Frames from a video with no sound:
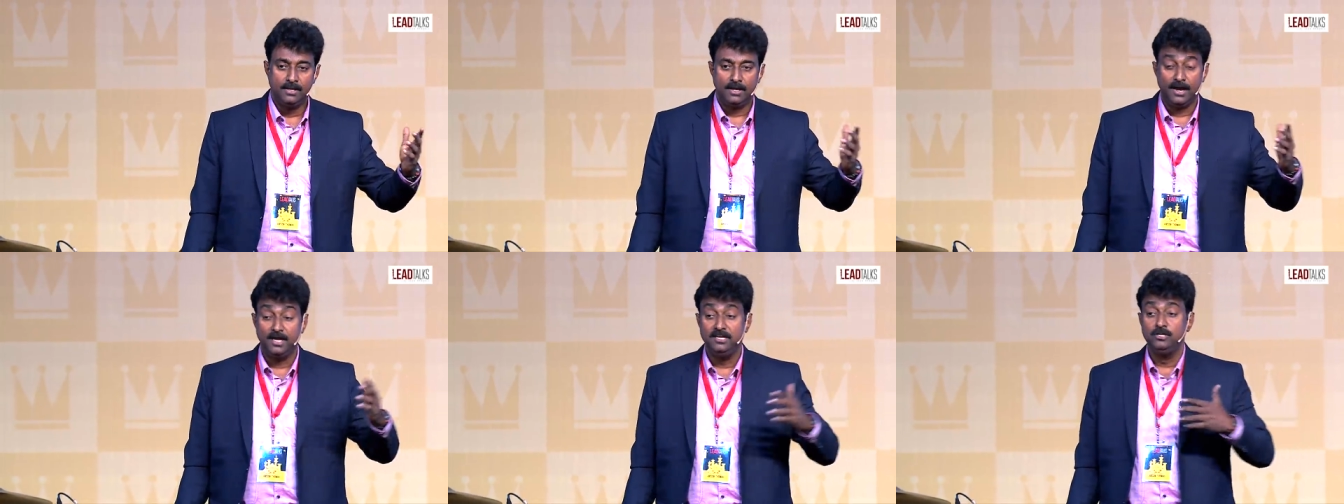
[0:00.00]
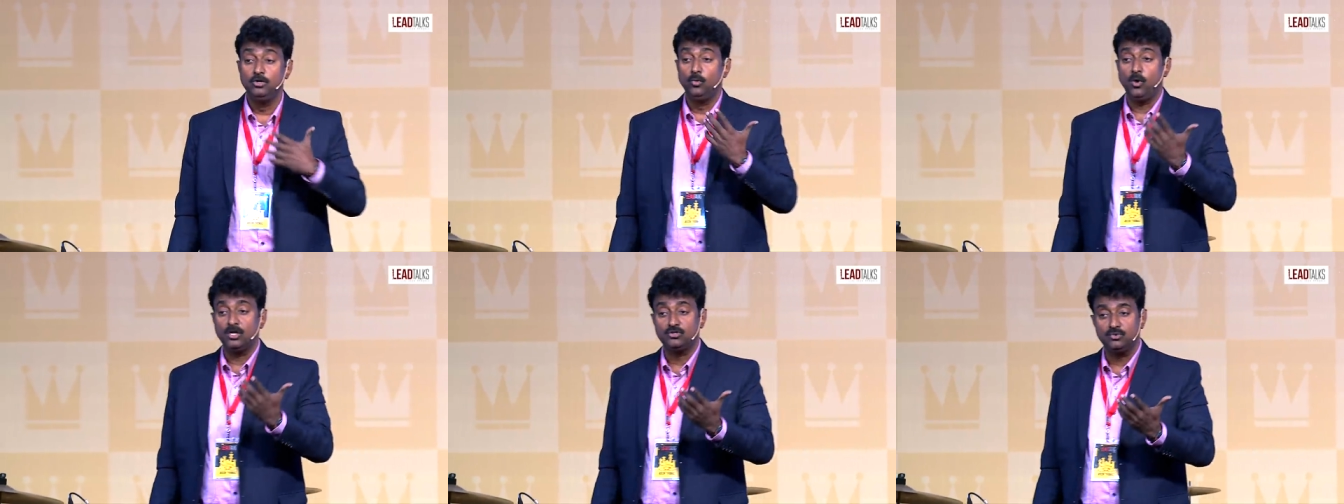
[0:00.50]
I didn't know
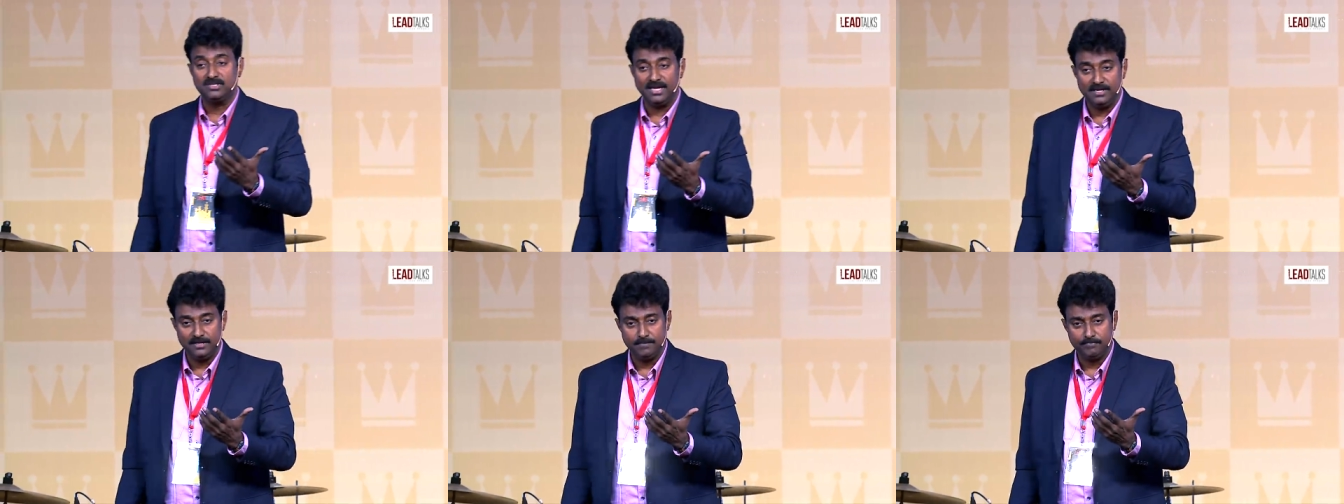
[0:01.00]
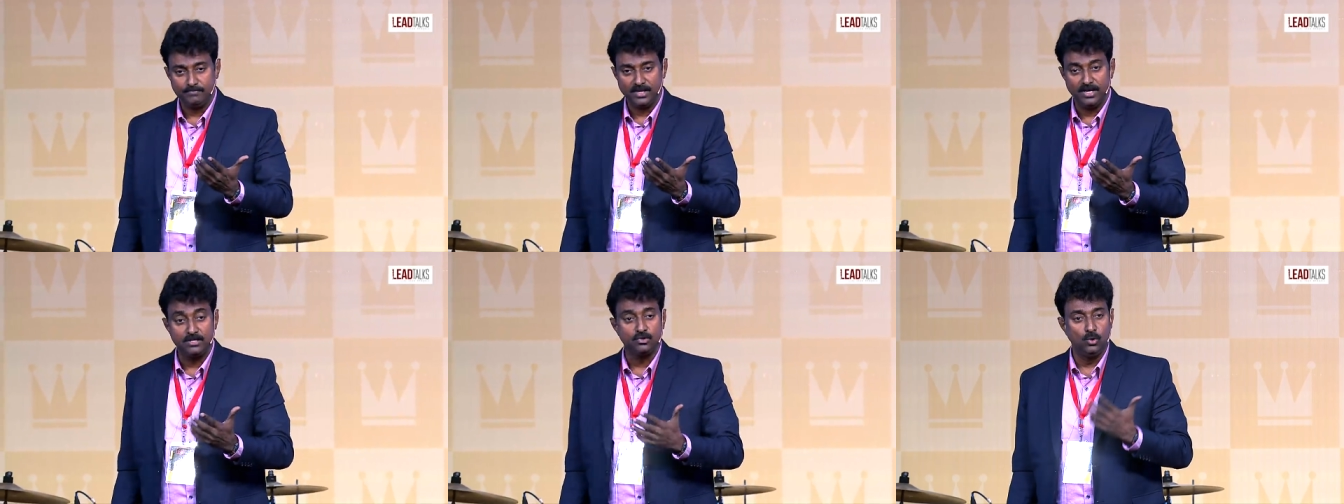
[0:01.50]
what to tell them.
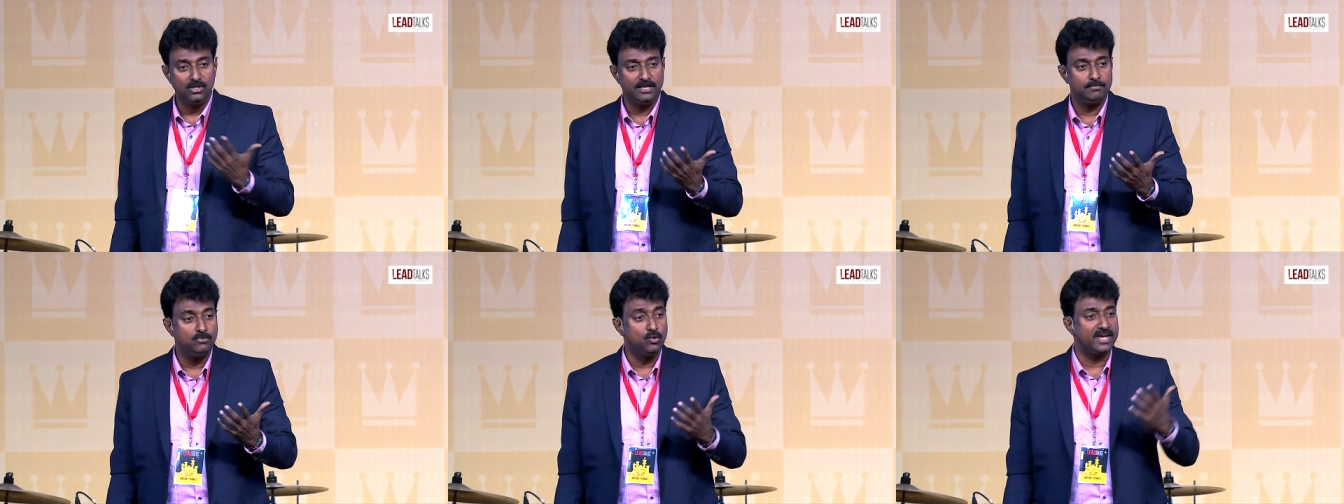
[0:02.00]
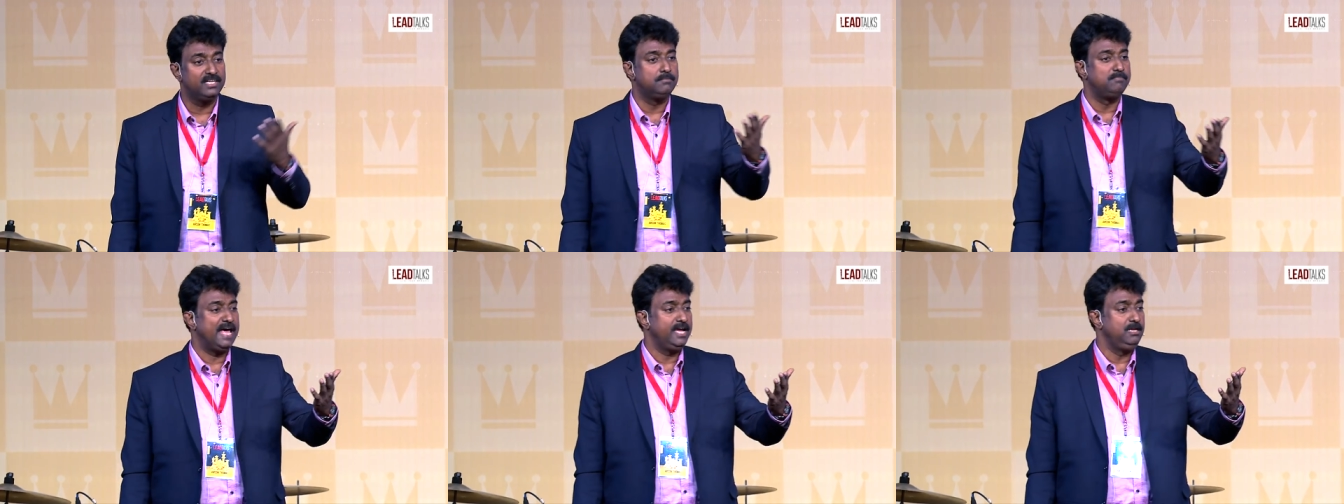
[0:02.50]
I told them, look at the
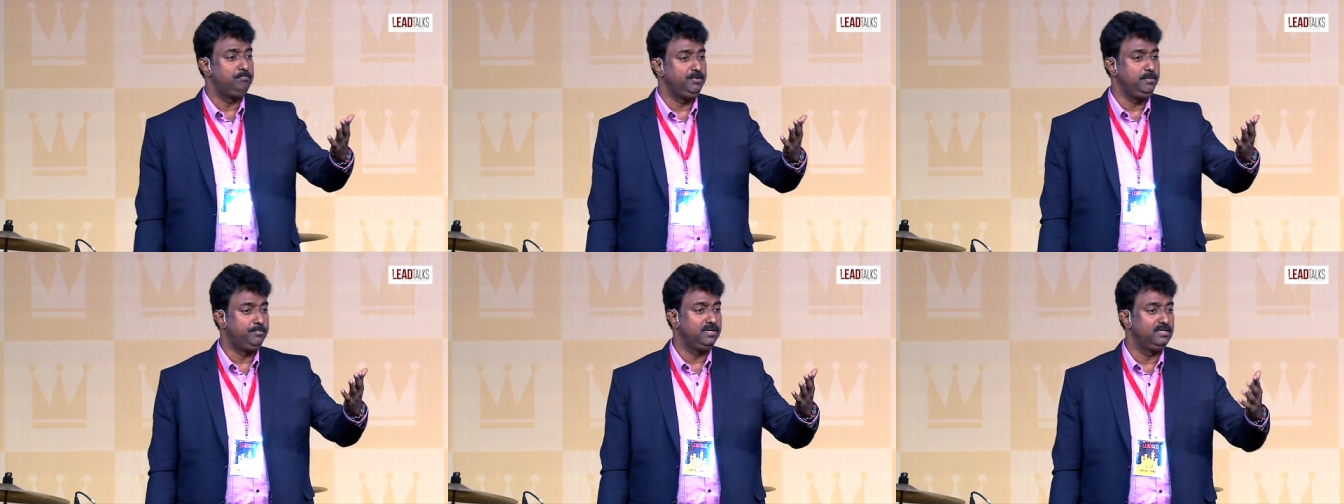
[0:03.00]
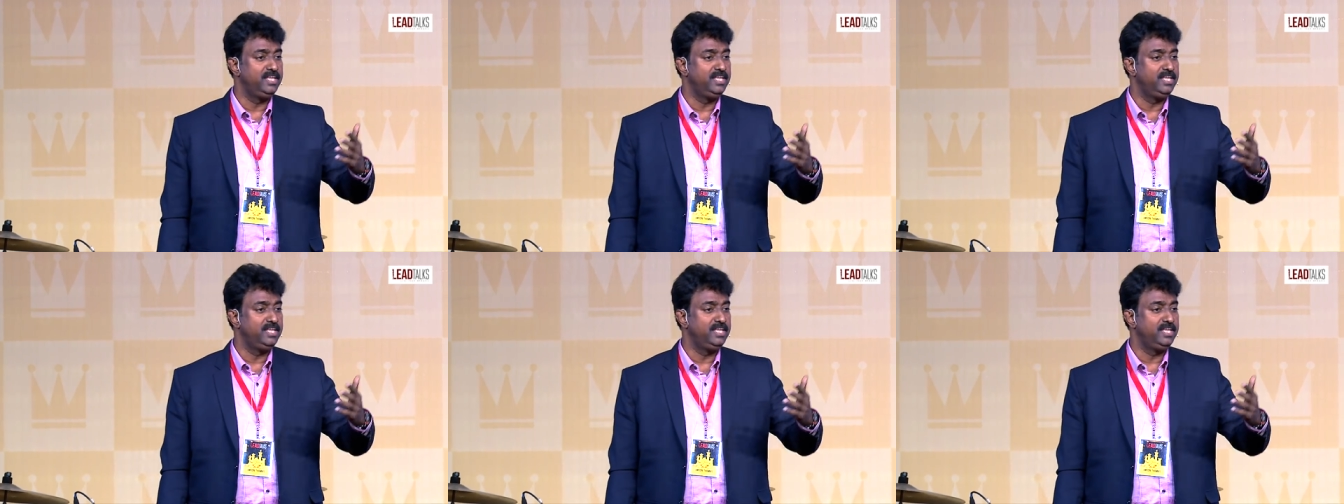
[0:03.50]
blind people.